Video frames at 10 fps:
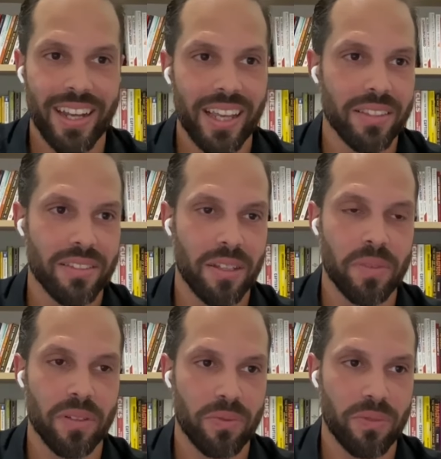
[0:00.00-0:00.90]
this is
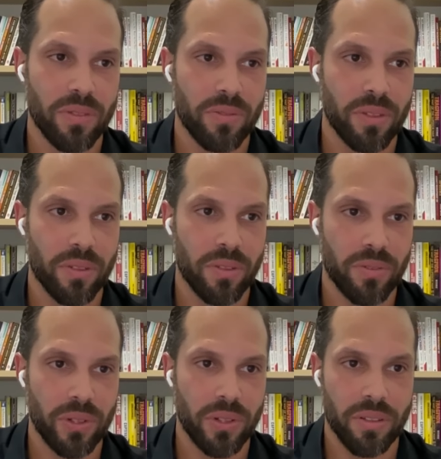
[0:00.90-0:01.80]
something
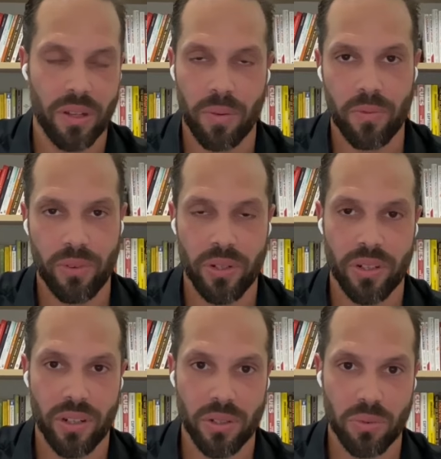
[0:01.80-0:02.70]
for you to, for you to
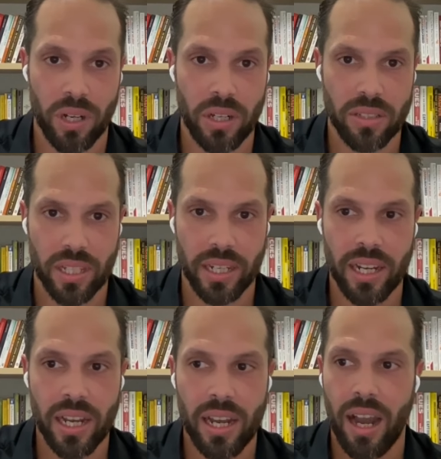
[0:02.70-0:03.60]
know as well, is like
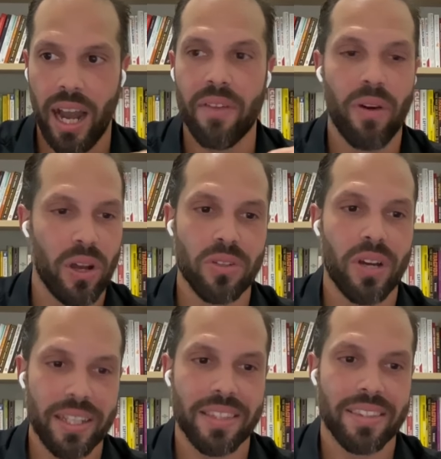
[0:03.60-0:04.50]
I've also
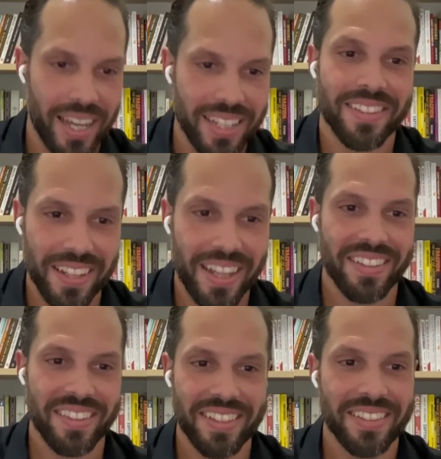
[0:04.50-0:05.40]
had to test a lot
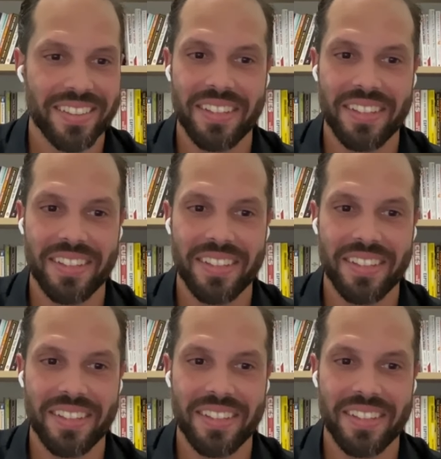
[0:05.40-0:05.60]
of things.